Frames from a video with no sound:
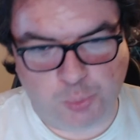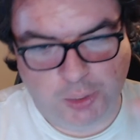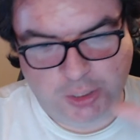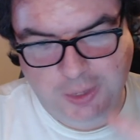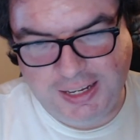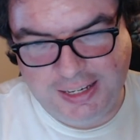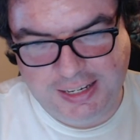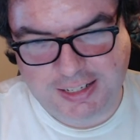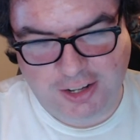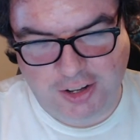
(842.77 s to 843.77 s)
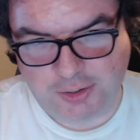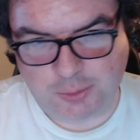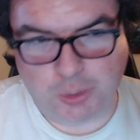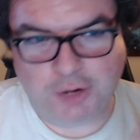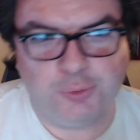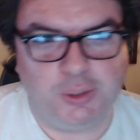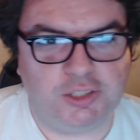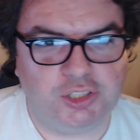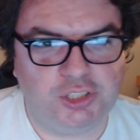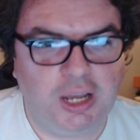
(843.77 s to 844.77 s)
runaway Ideon
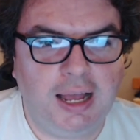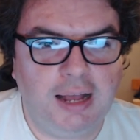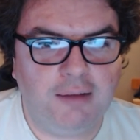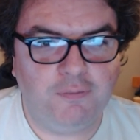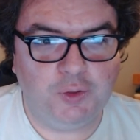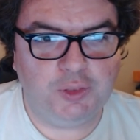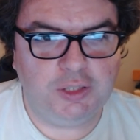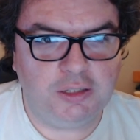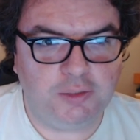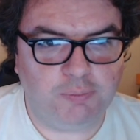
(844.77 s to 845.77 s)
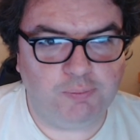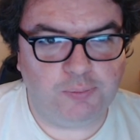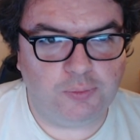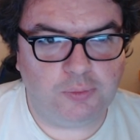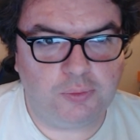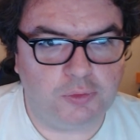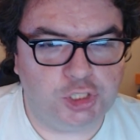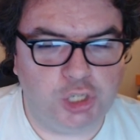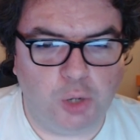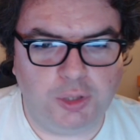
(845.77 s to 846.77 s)
reference um, for the
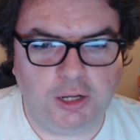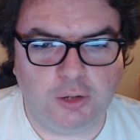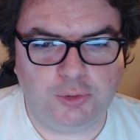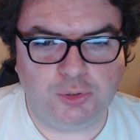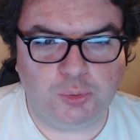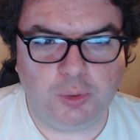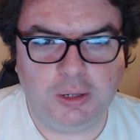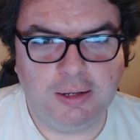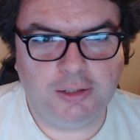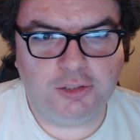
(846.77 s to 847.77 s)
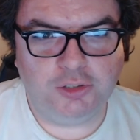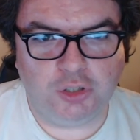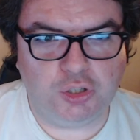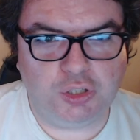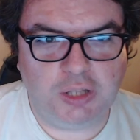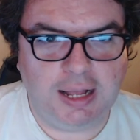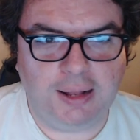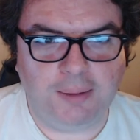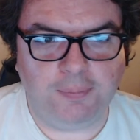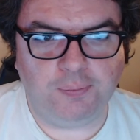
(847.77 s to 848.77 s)
show they go to early,
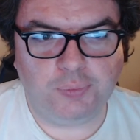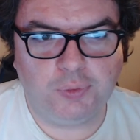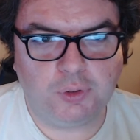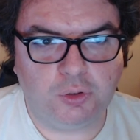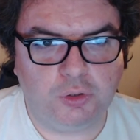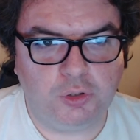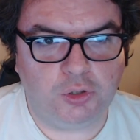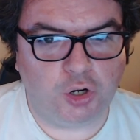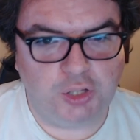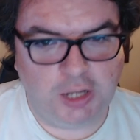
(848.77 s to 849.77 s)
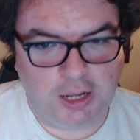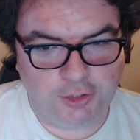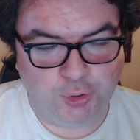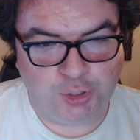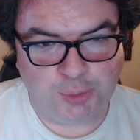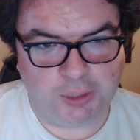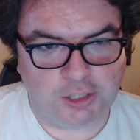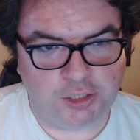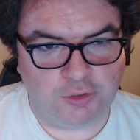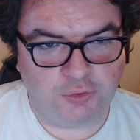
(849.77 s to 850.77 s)
um, early on during the
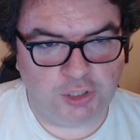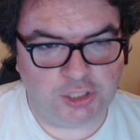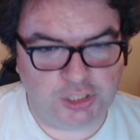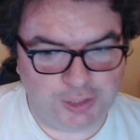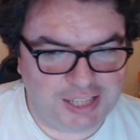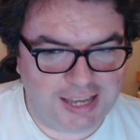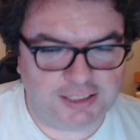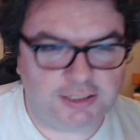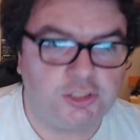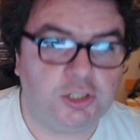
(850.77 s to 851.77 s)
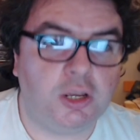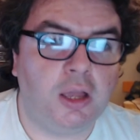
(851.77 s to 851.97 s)
production of the first series, Exodus.